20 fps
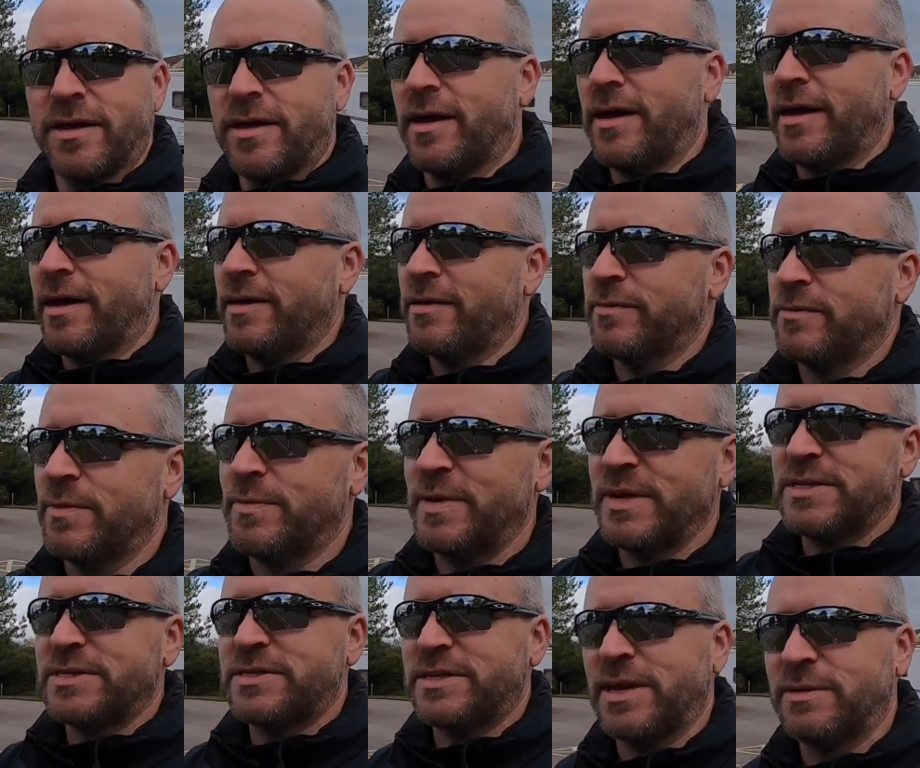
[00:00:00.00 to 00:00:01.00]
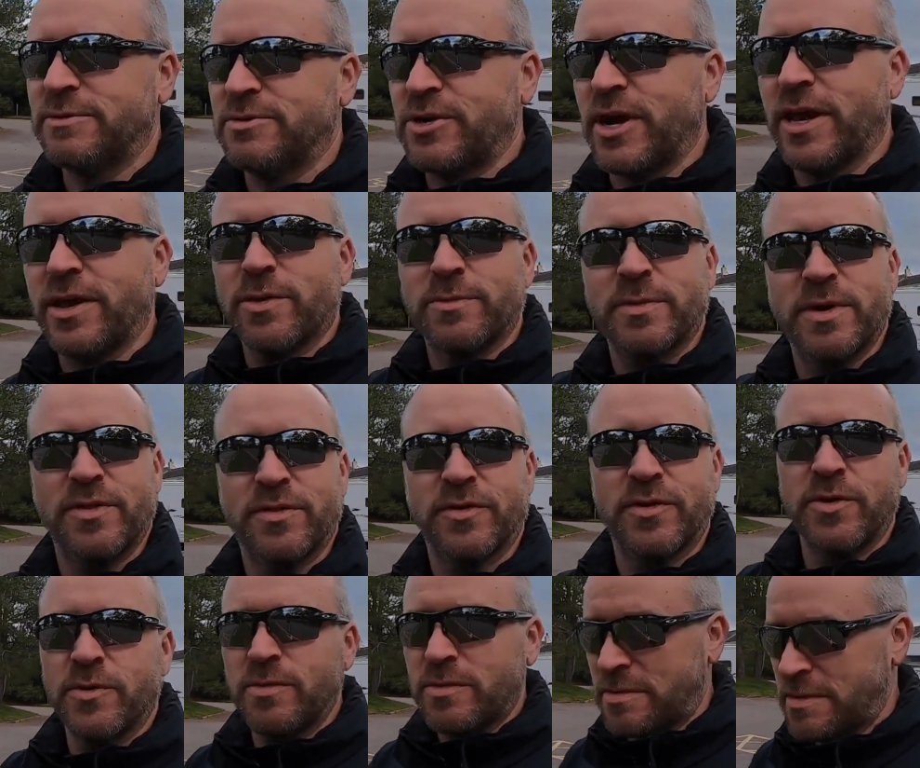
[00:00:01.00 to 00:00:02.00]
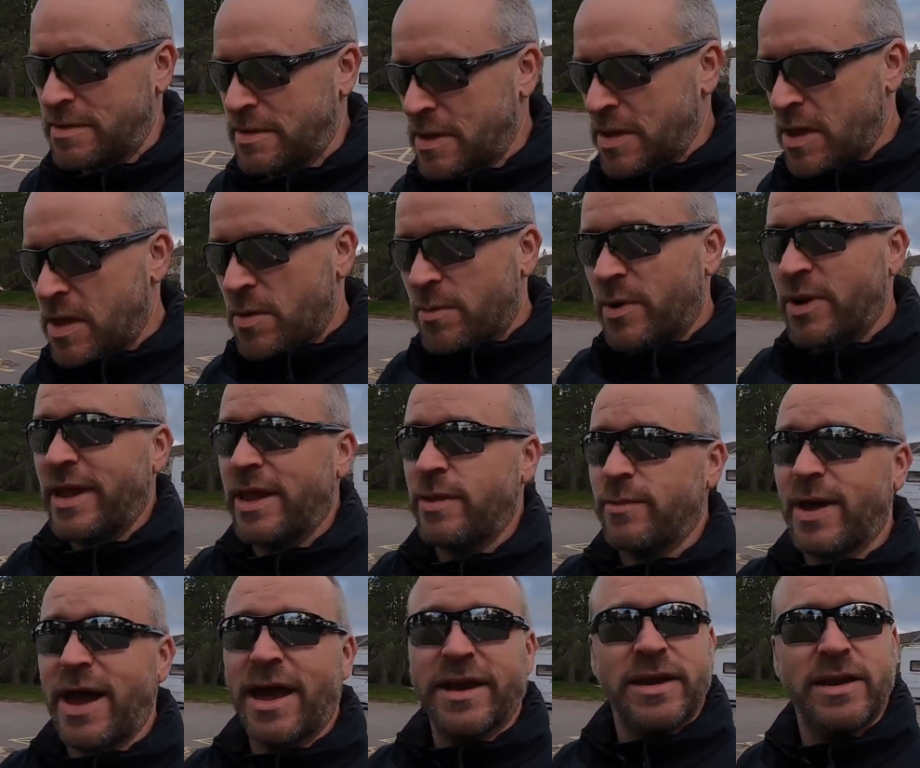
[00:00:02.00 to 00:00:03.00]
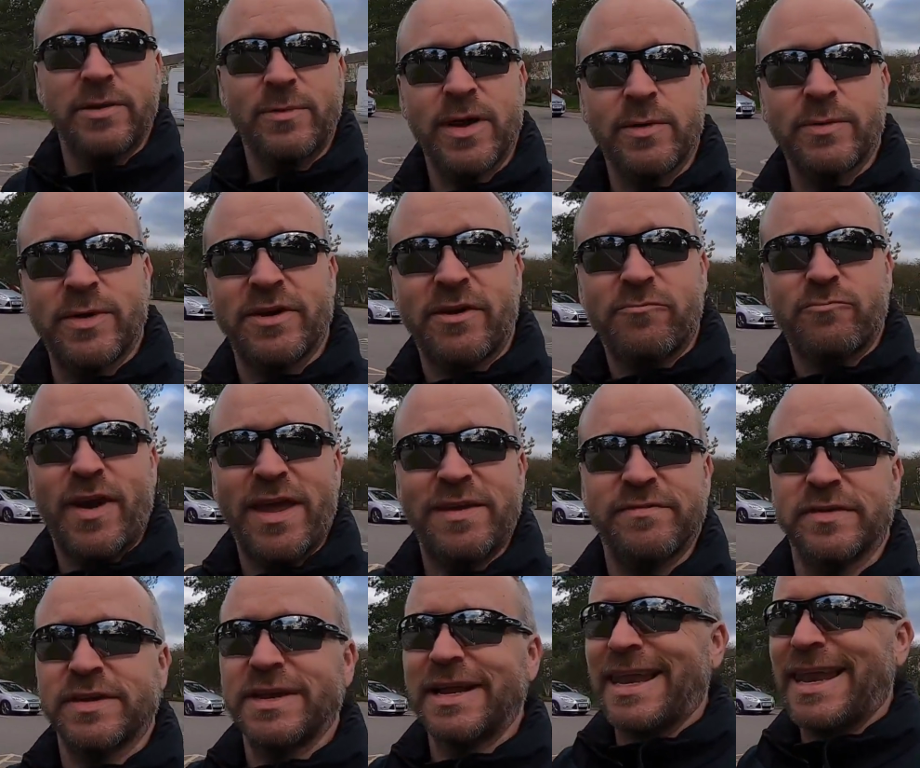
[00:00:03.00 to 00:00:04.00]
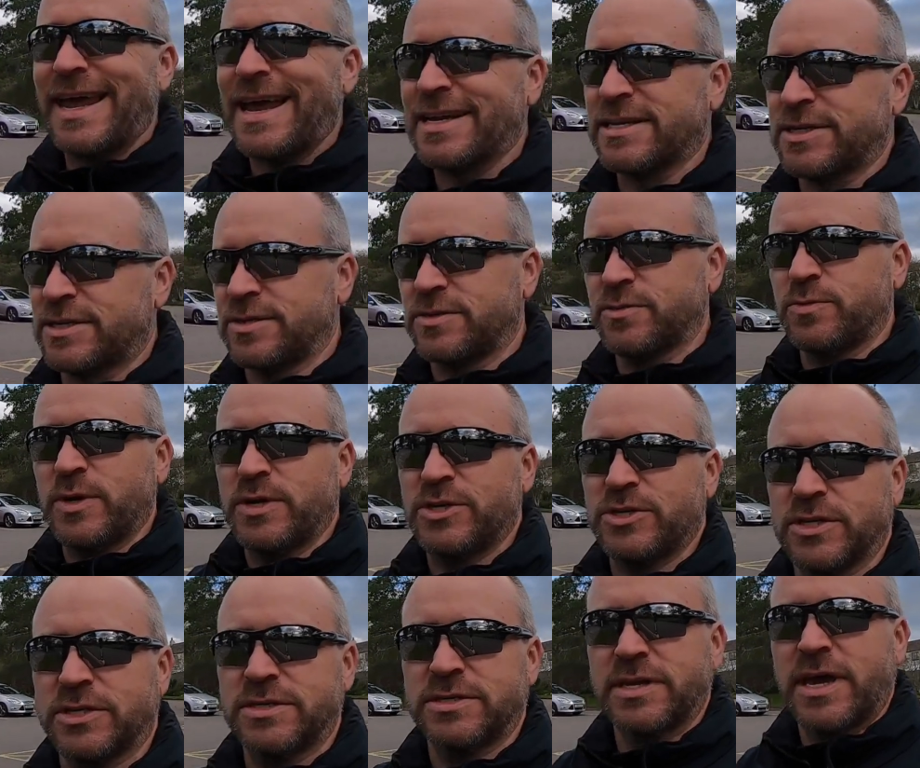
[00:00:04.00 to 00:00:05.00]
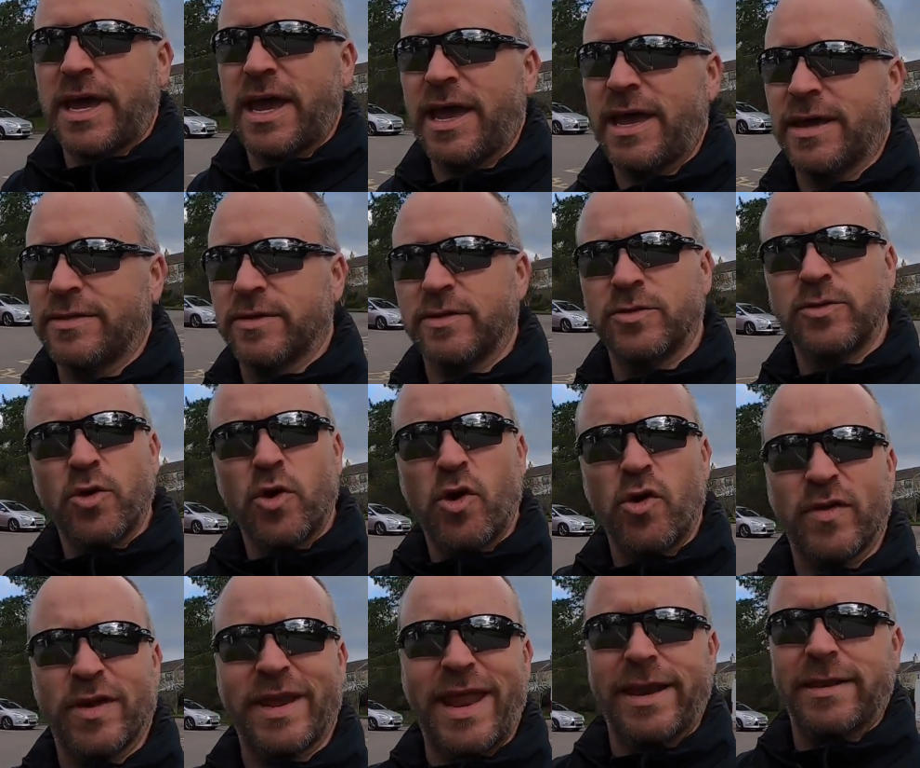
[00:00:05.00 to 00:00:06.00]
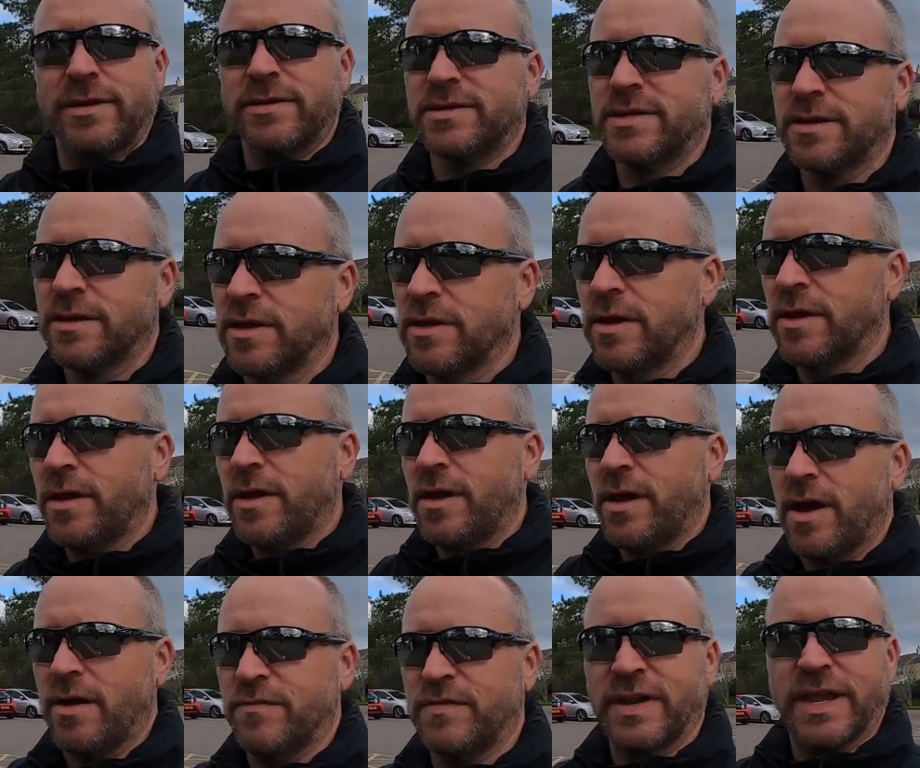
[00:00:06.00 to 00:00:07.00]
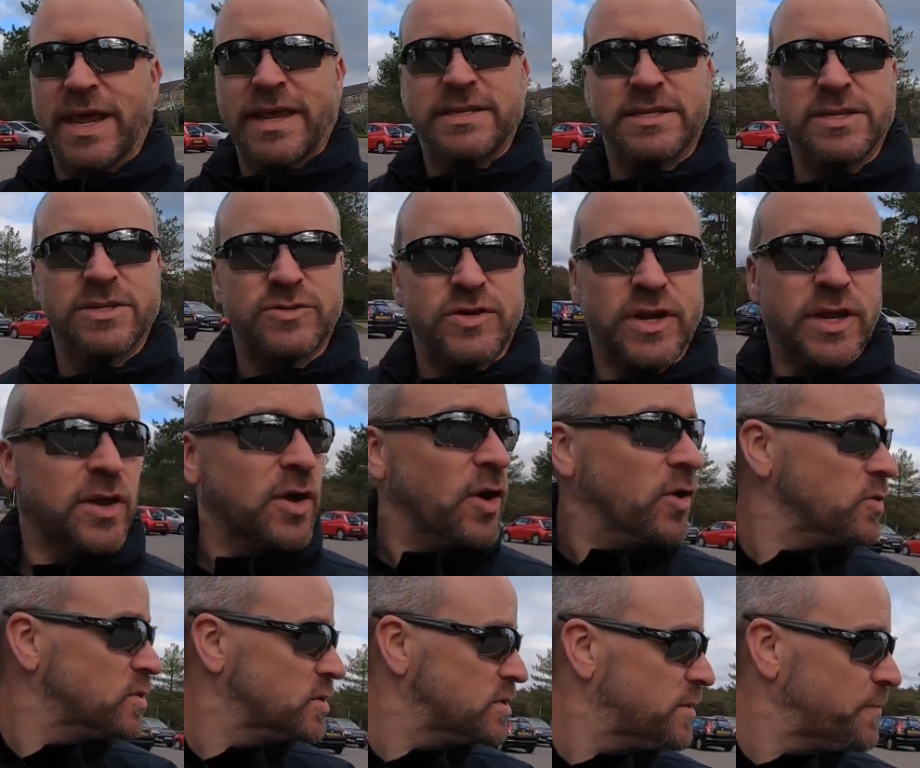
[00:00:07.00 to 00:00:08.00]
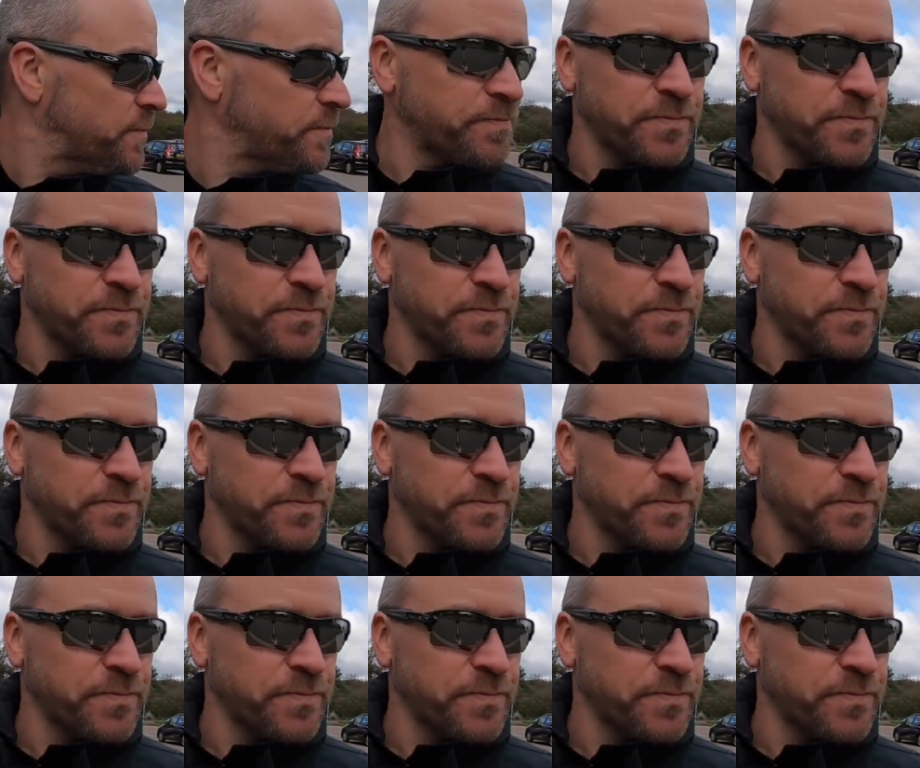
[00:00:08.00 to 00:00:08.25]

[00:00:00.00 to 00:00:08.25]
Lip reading: the big steam train coming through. But here we are anyway, we're at Ravenglass, which is the northern end of the Lake District coast.